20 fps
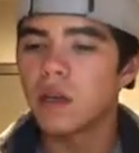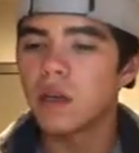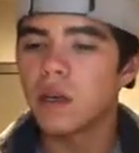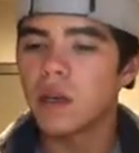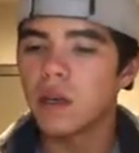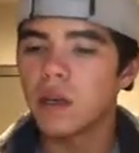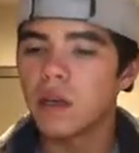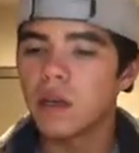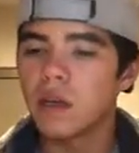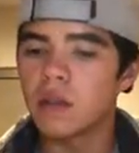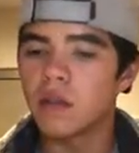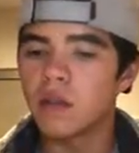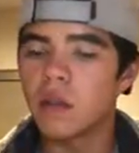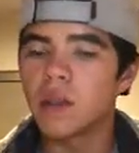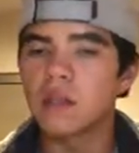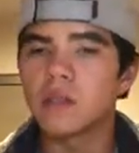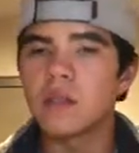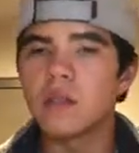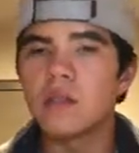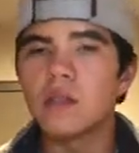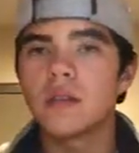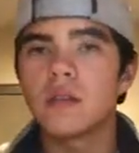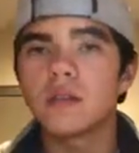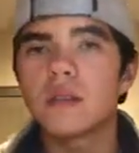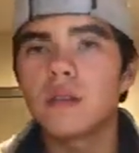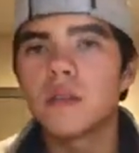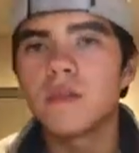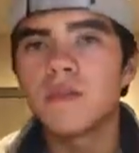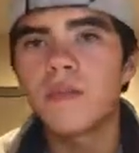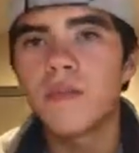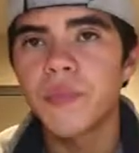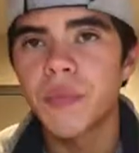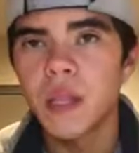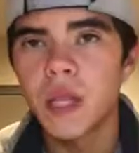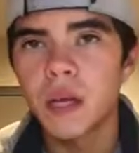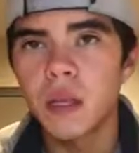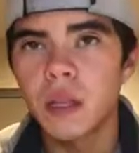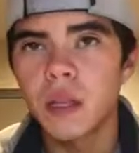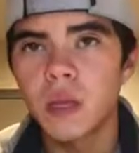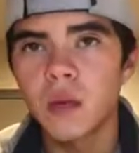And the reasons
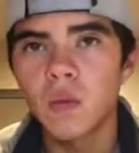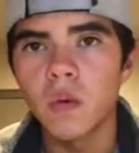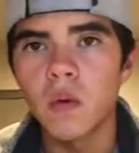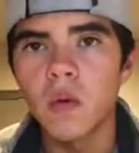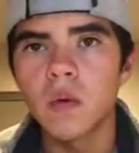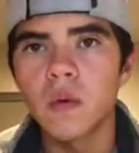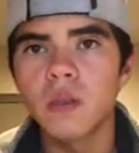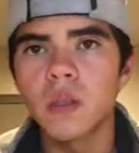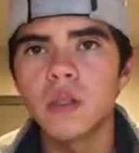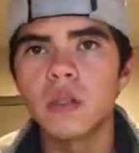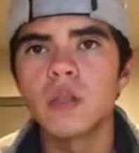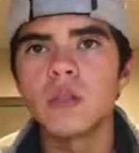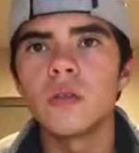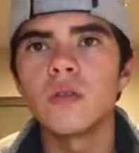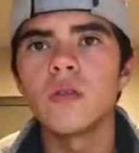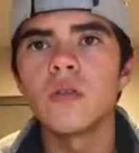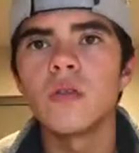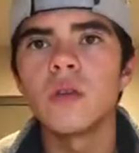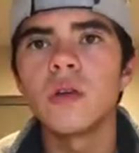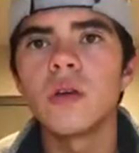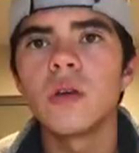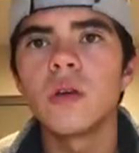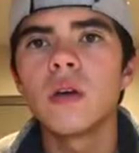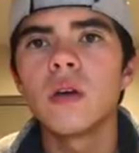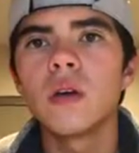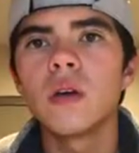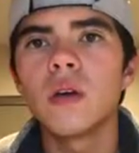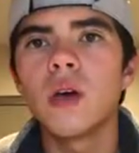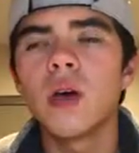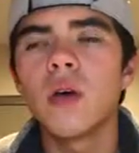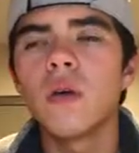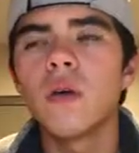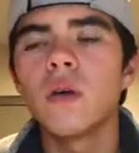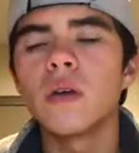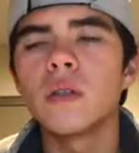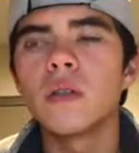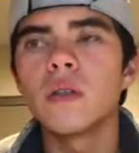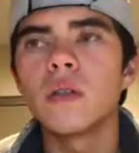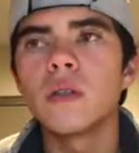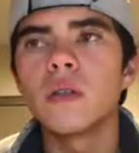that they wouldn't want to go
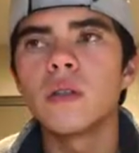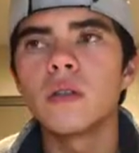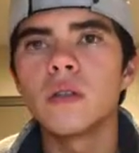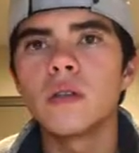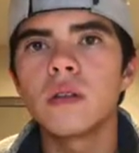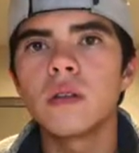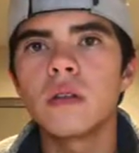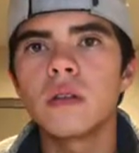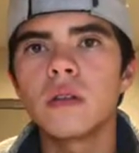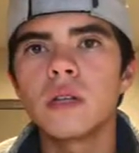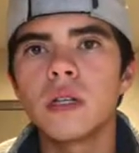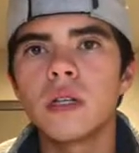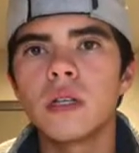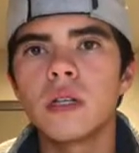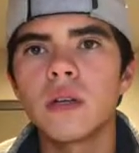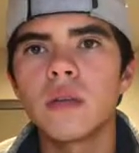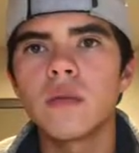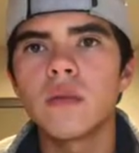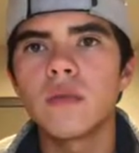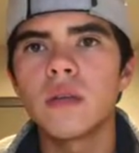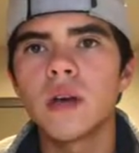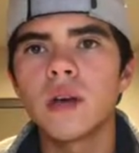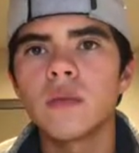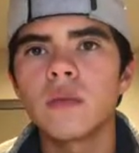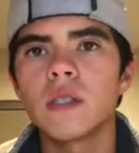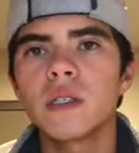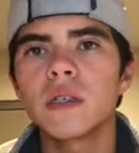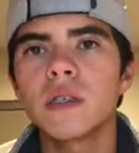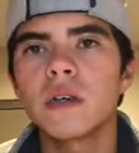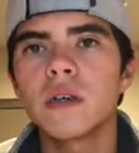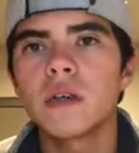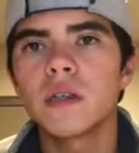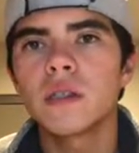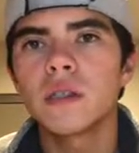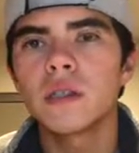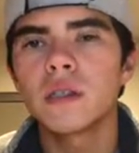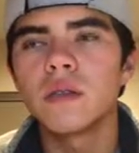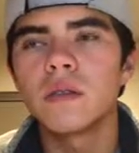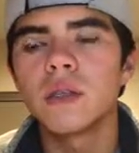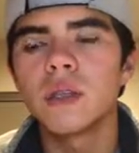into these sensitive environmental
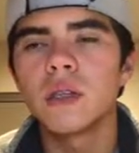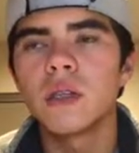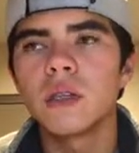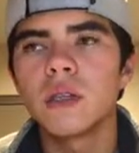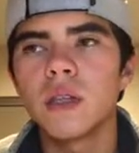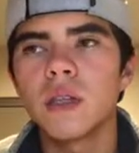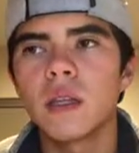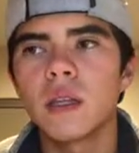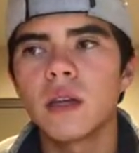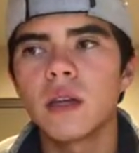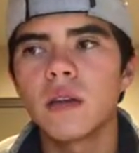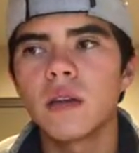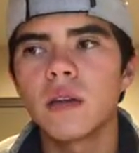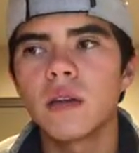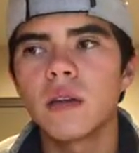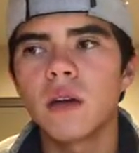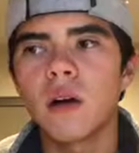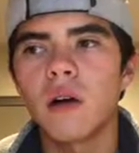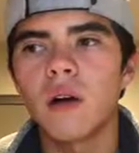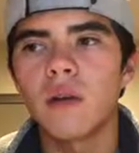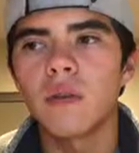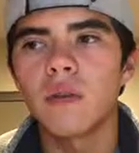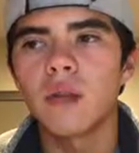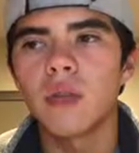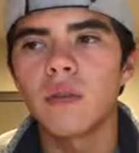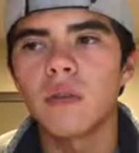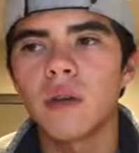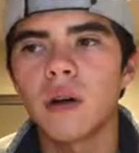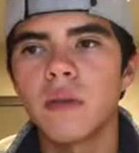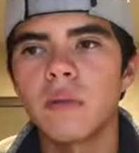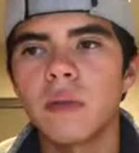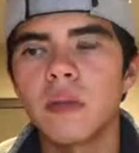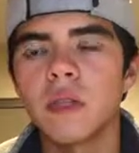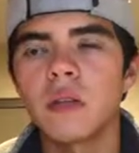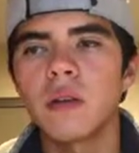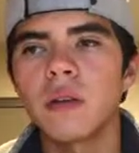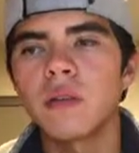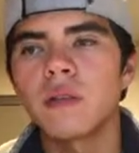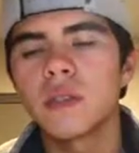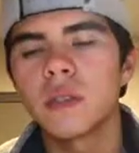areas is because that they could harm the environment
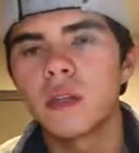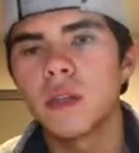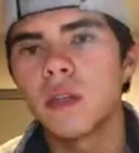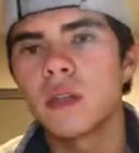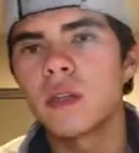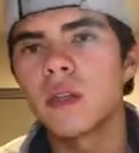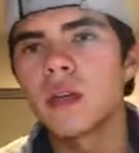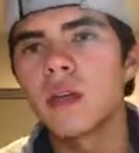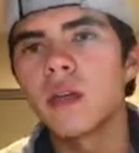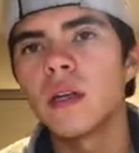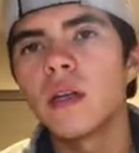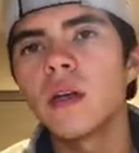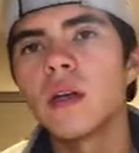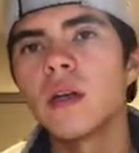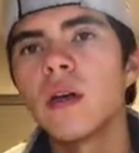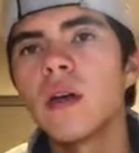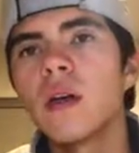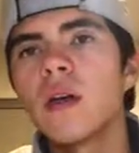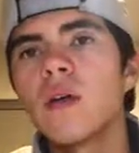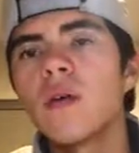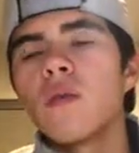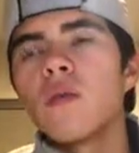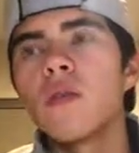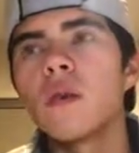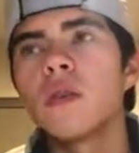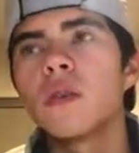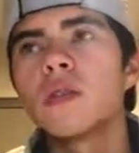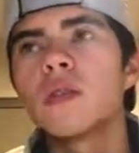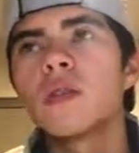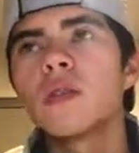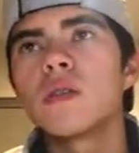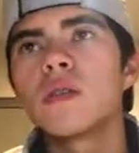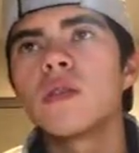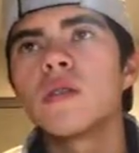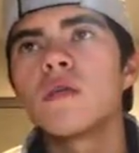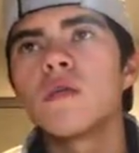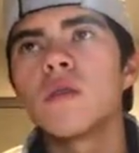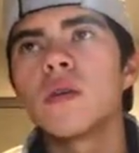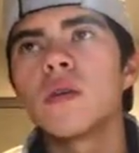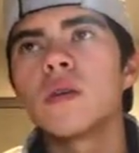that lives there, and then once
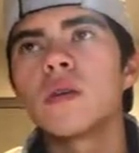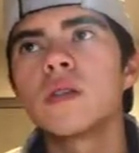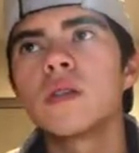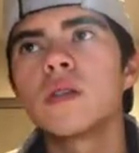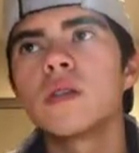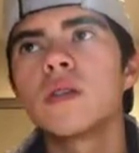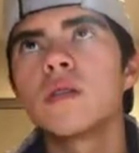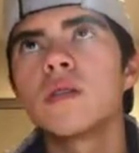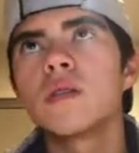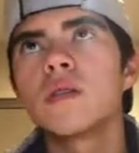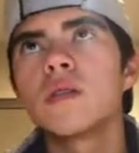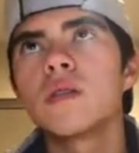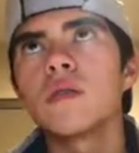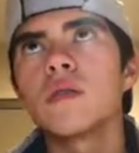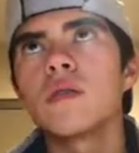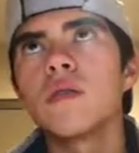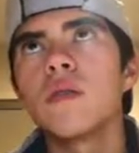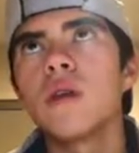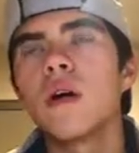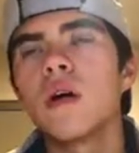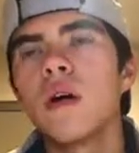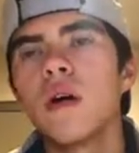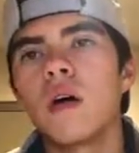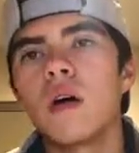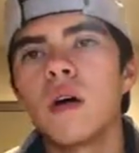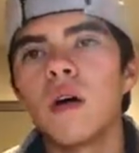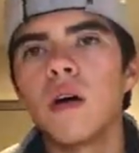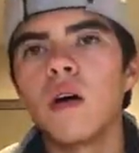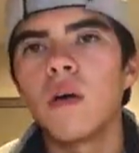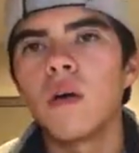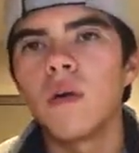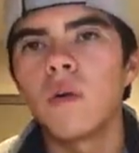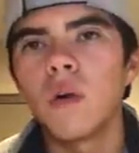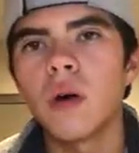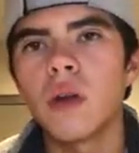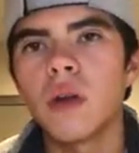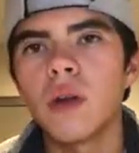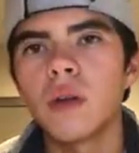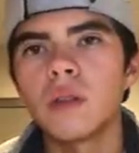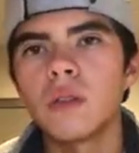
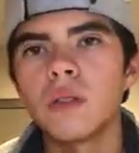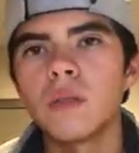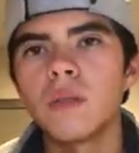one house